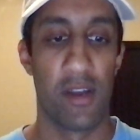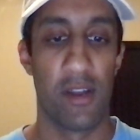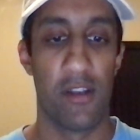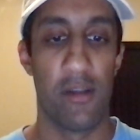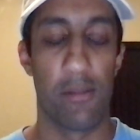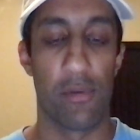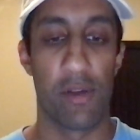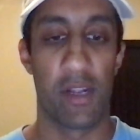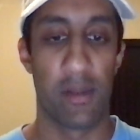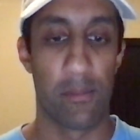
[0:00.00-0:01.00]

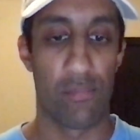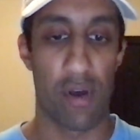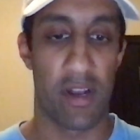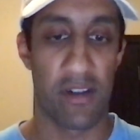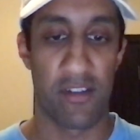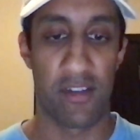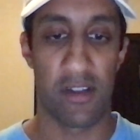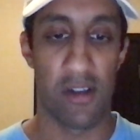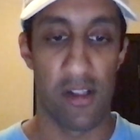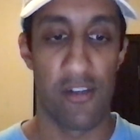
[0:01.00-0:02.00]
deploying products,
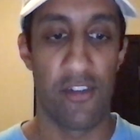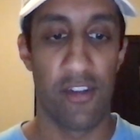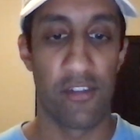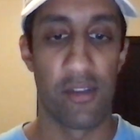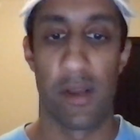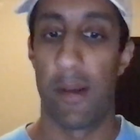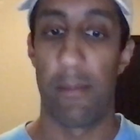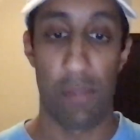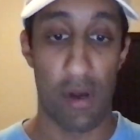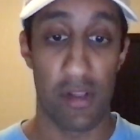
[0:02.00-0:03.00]
technologies,
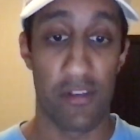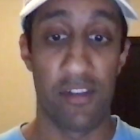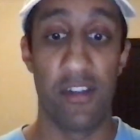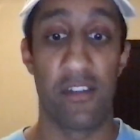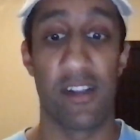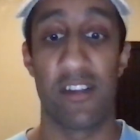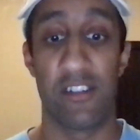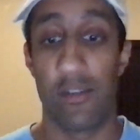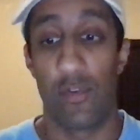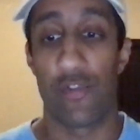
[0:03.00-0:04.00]
policies and then
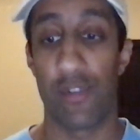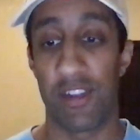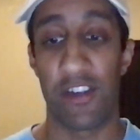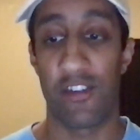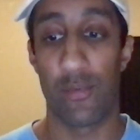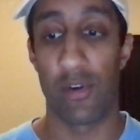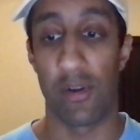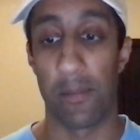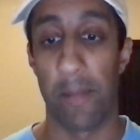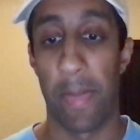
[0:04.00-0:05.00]
see which ones actually
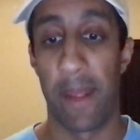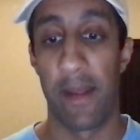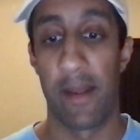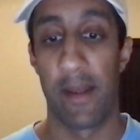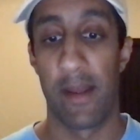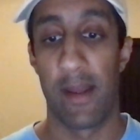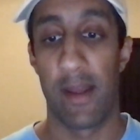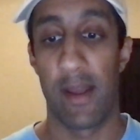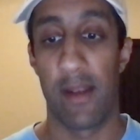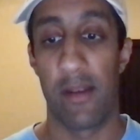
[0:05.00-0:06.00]
work.
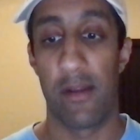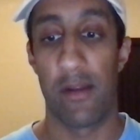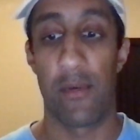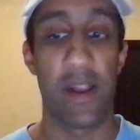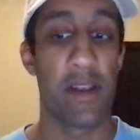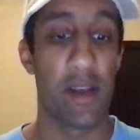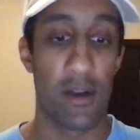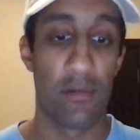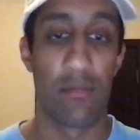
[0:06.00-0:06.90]
And right now,